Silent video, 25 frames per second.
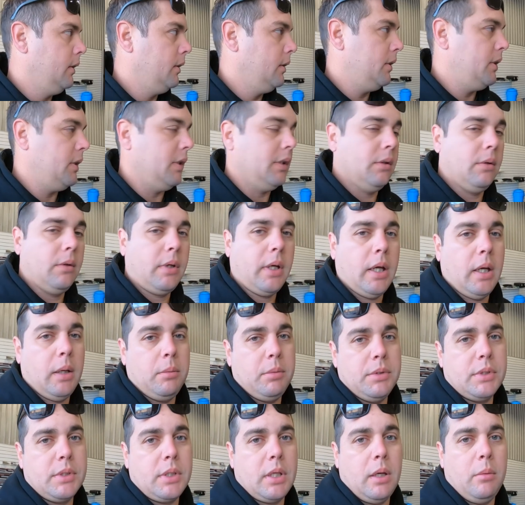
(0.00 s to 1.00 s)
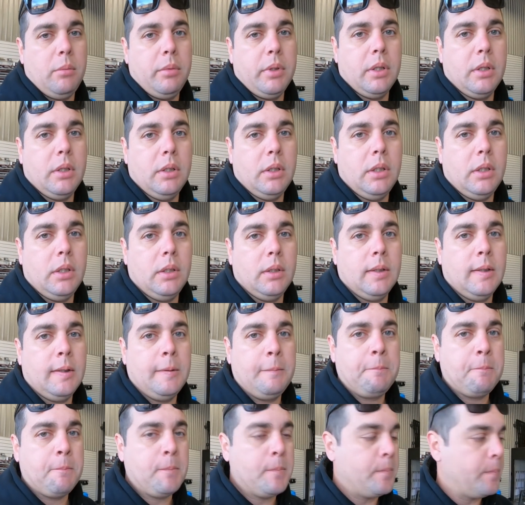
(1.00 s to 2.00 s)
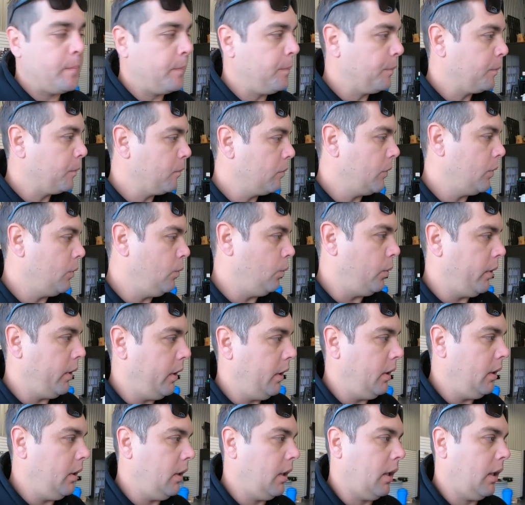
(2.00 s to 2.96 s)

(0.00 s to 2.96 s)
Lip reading: Single cab is coming along. We